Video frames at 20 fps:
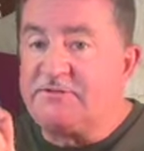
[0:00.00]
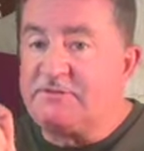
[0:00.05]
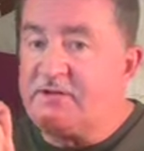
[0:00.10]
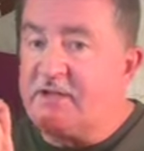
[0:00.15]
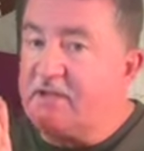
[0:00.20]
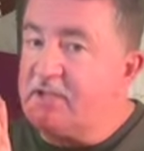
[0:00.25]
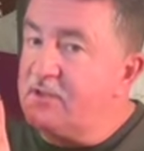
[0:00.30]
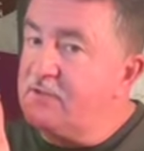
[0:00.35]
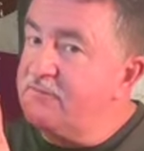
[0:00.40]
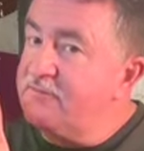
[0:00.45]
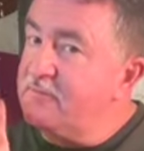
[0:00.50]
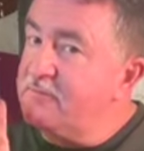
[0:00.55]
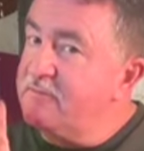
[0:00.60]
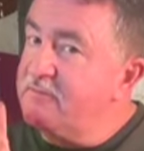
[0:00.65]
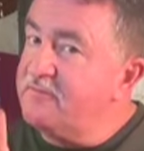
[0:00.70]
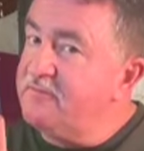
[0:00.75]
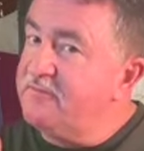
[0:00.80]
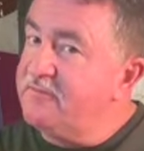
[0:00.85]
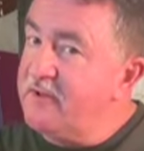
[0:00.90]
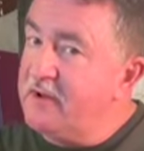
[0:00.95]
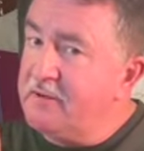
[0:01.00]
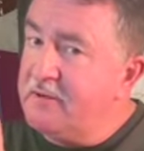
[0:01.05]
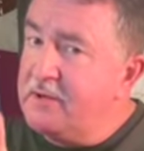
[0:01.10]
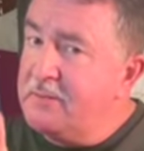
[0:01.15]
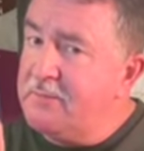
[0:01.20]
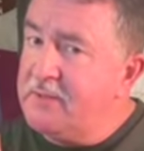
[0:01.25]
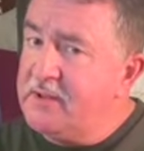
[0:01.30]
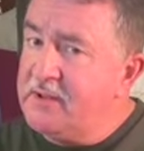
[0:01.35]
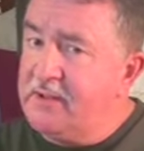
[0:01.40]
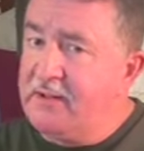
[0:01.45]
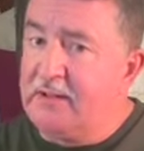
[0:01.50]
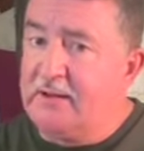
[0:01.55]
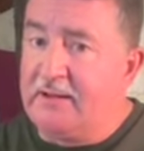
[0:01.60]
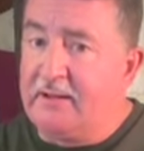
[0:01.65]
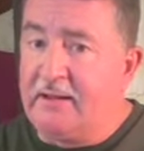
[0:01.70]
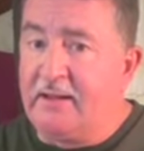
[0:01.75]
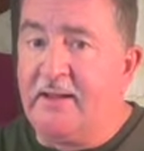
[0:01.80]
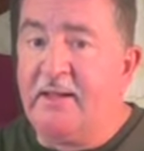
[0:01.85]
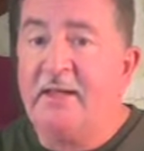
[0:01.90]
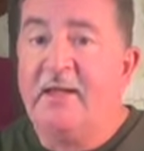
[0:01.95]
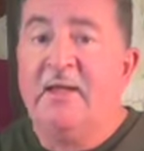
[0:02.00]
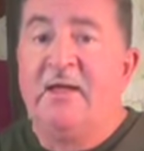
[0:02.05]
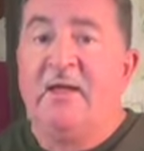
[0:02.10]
take you from the very beginning,